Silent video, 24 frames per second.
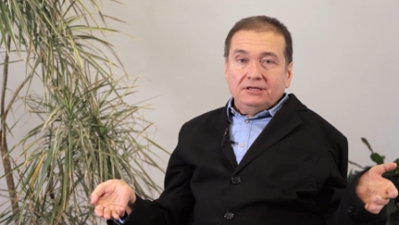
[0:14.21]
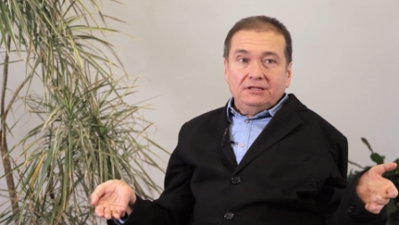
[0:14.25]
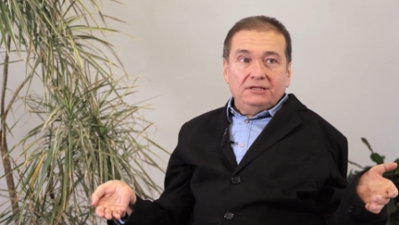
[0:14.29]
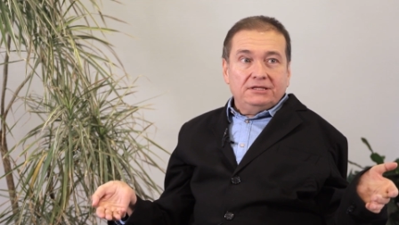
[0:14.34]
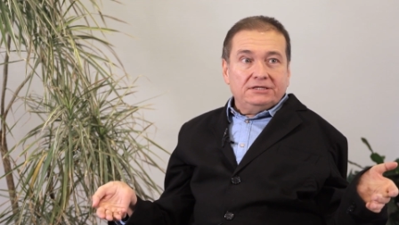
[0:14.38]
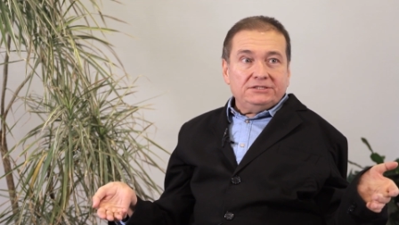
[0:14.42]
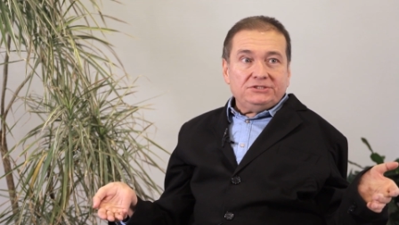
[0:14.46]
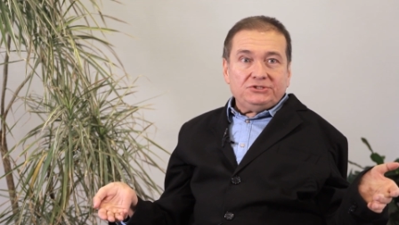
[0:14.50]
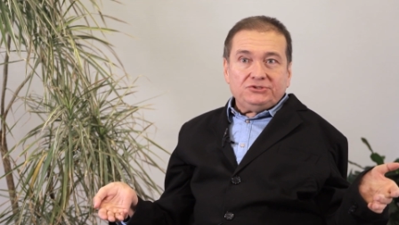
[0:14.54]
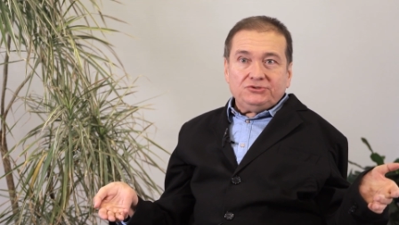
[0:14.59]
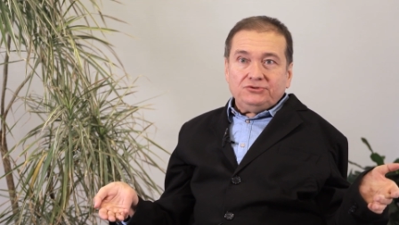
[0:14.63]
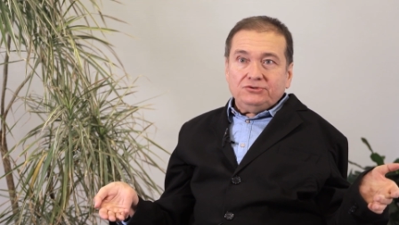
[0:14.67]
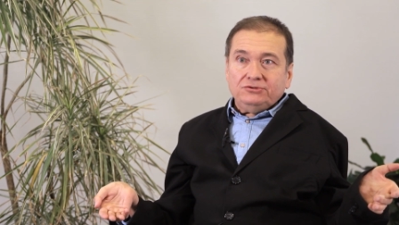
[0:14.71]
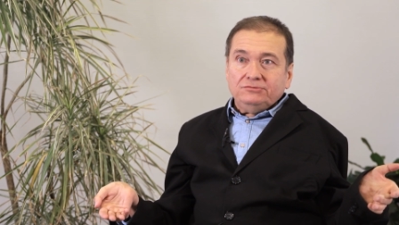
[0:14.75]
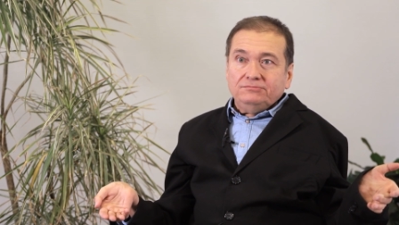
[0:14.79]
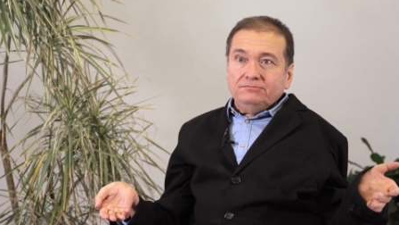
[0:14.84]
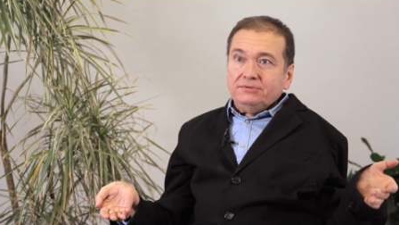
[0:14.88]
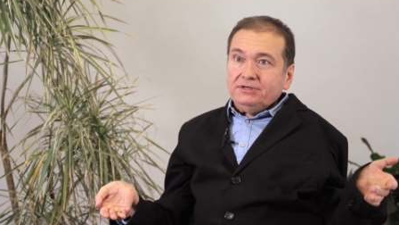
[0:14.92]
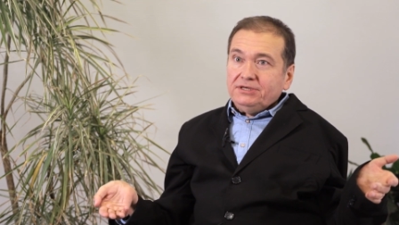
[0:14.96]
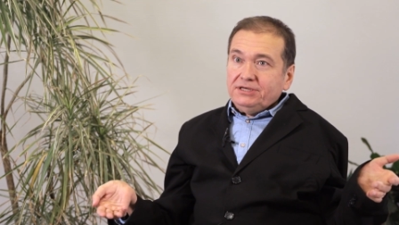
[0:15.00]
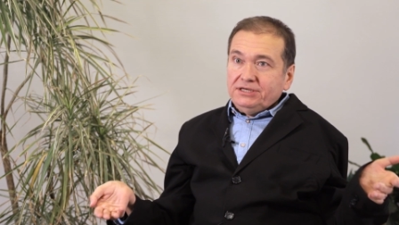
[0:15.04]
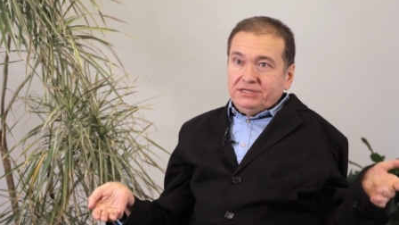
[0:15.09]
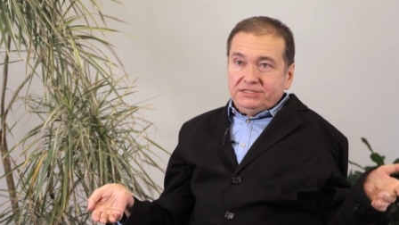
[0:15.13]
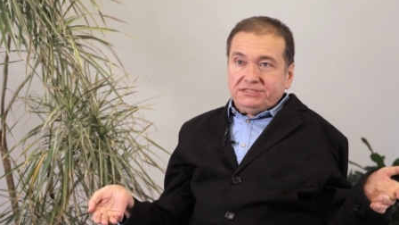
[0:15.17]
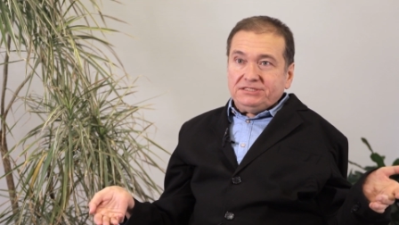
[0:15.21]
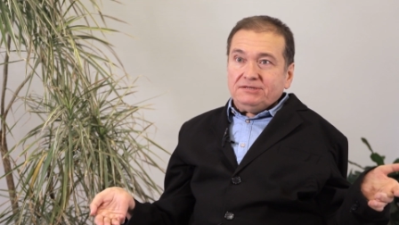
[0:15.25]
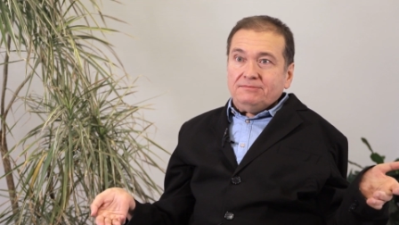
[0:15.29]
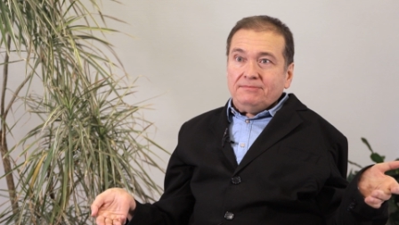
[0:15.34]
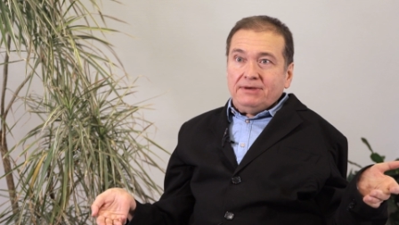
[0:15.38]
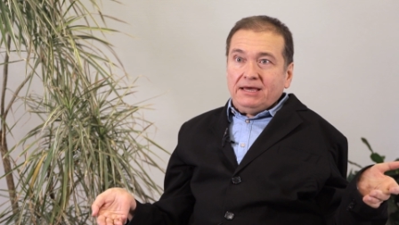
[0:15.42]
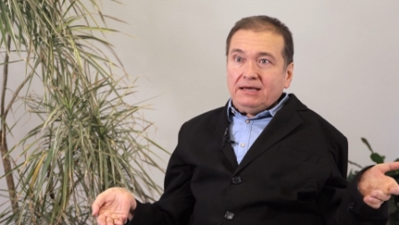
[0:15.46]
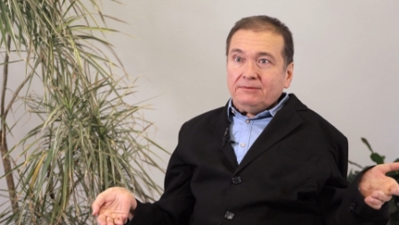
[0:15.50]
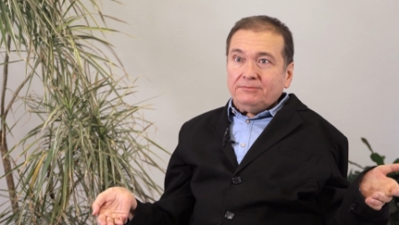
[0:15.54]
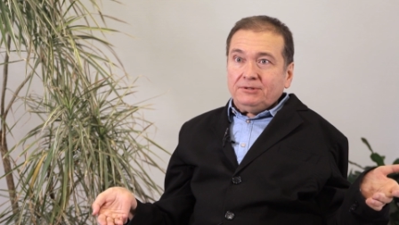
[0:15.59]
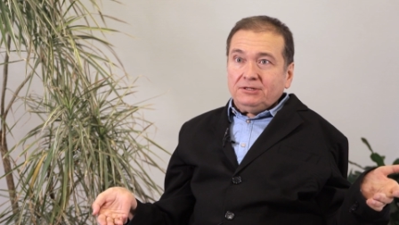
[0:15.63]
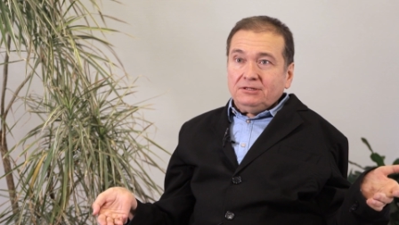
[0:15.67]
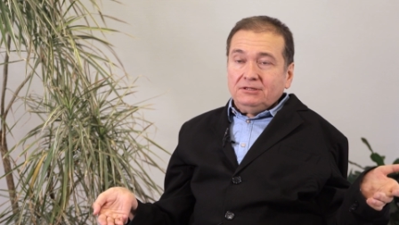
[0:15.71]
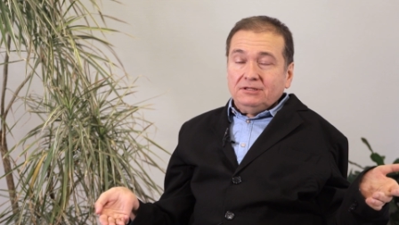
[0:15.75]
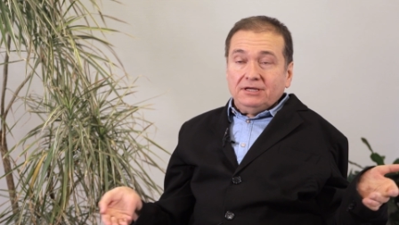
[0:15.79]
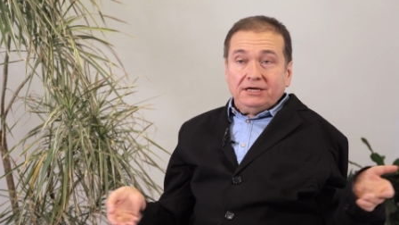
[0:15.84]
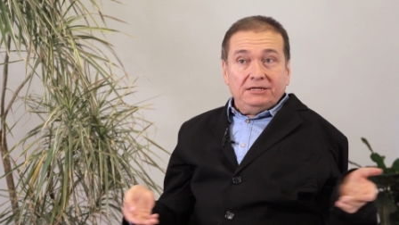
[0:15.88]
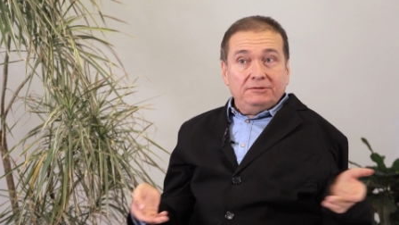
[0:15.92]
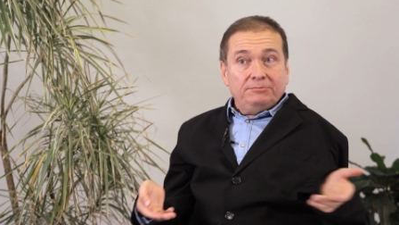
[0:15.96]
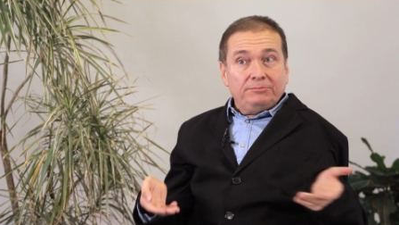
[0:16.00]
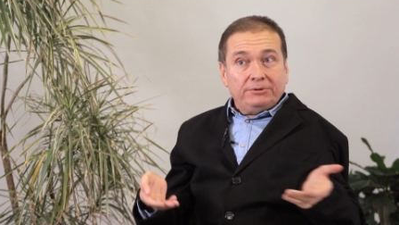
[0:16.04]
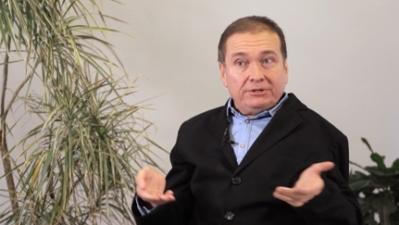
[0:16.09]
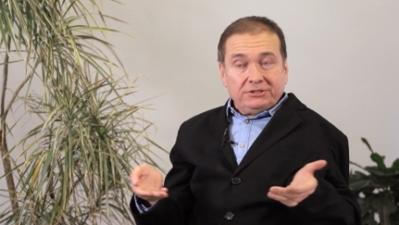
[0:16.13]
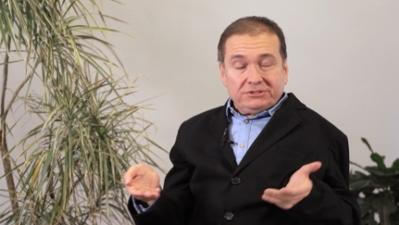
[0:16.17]
in this room is a mammal,
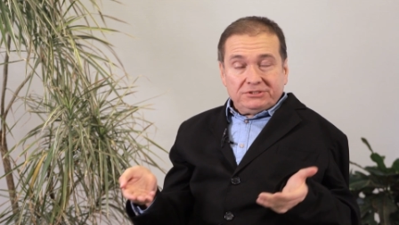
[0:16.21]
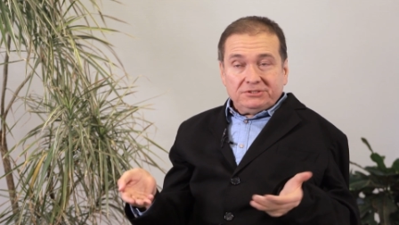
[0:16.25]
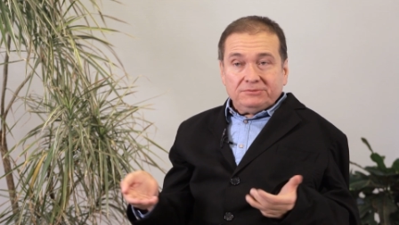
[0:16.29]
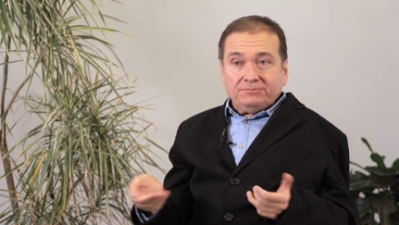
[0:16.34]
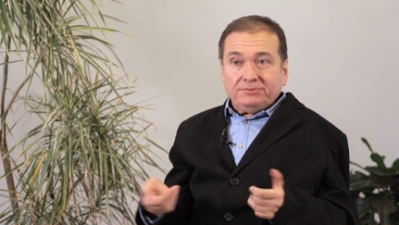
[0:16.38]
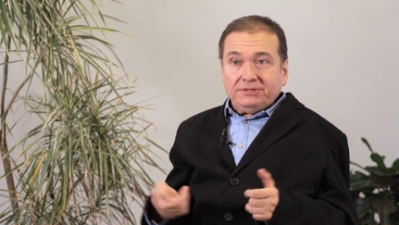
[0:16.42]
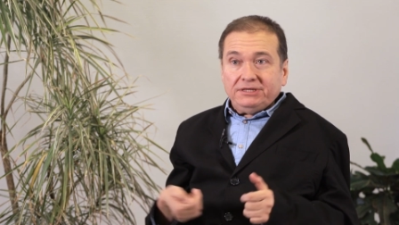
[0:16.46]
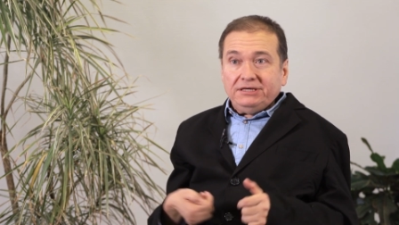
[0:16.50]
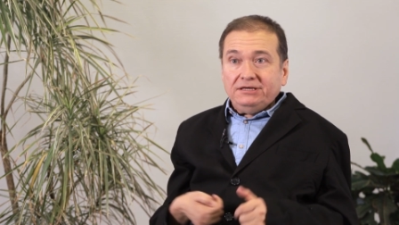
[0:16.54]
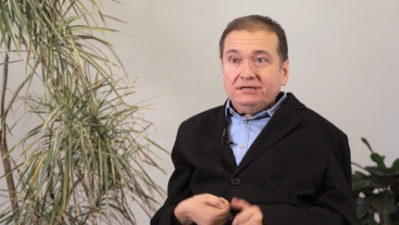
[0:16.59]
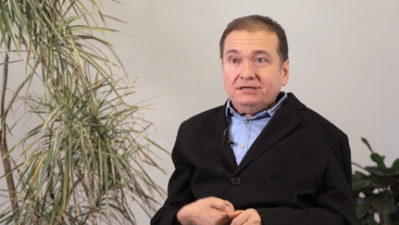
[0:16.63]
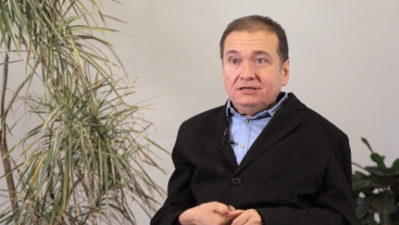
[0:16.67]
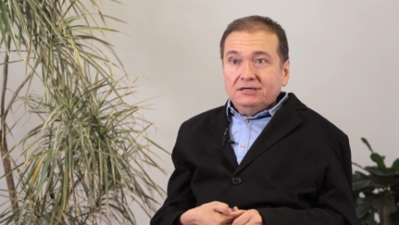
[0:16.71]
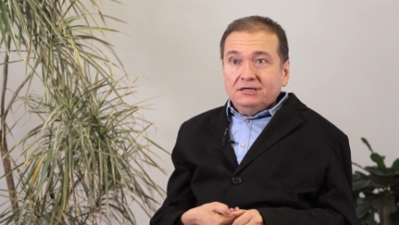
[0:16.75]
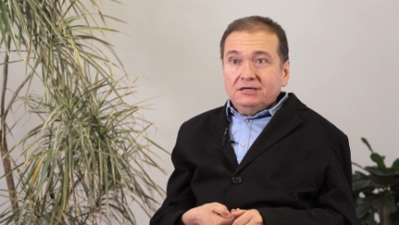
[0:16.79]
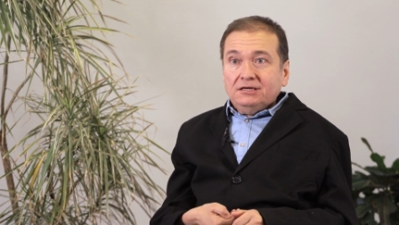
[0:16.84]
and possibly